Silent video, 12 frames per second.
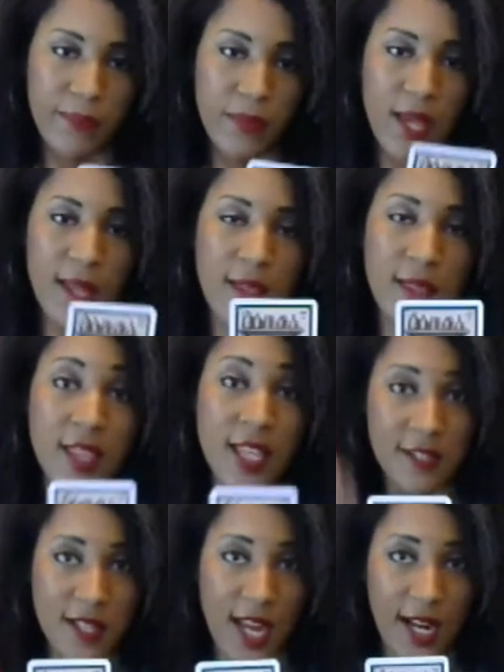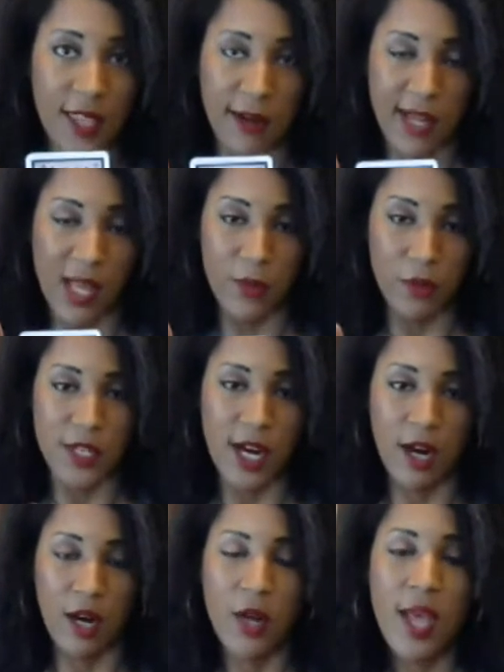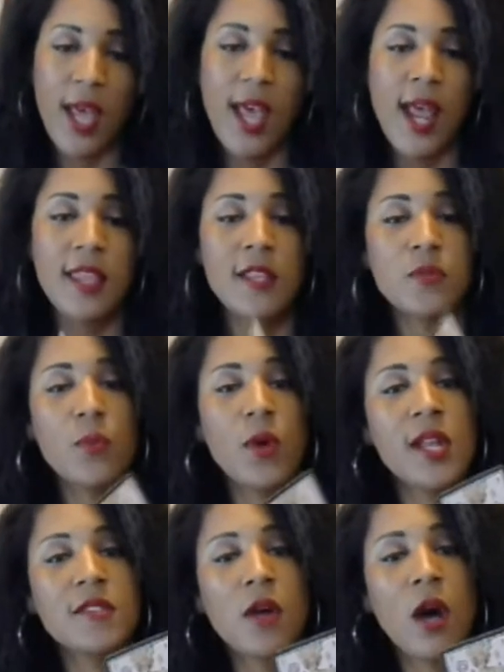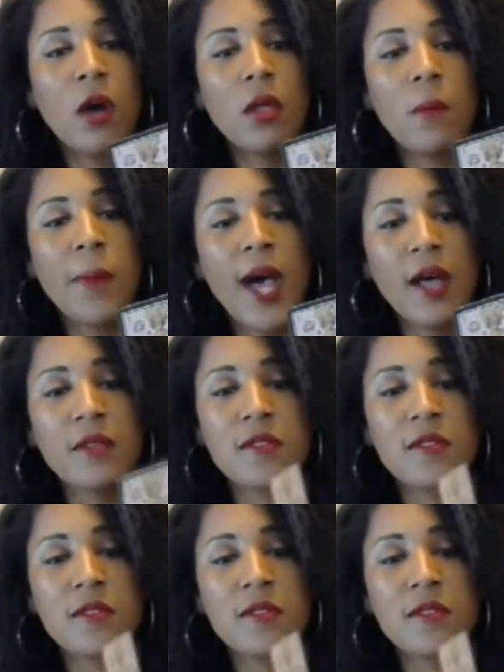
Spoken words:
in this deck, in the Alchemical Tarot. And this one is all about